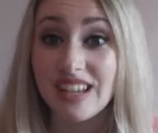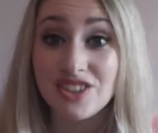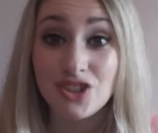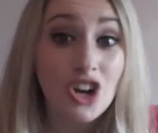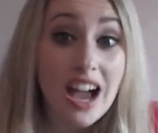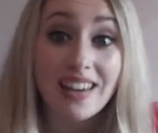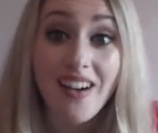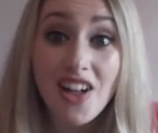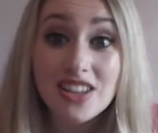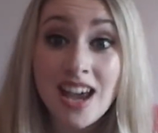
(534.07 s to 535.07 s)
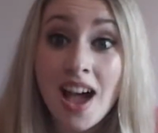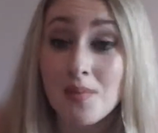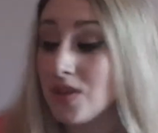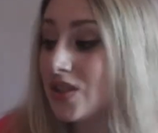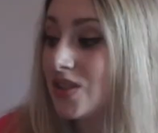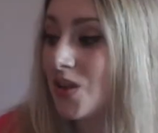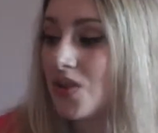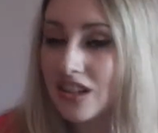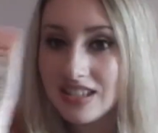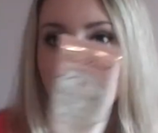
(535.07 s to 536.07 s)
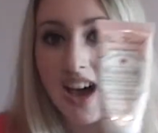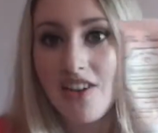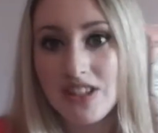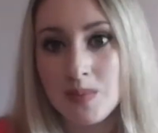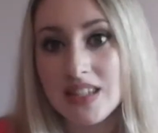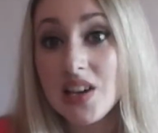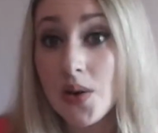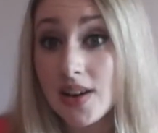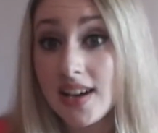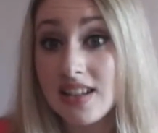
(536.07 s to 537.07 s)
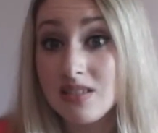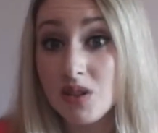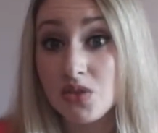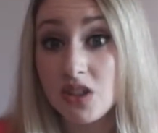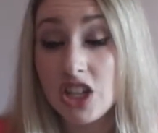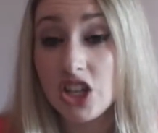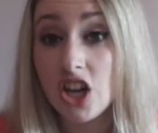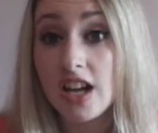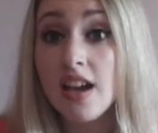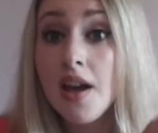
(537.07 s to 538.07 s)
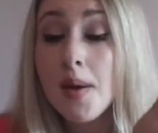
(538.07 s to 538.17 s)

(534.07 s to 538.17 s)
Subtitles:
It's dry all the time. So this stuff smells like coconut, smells really good.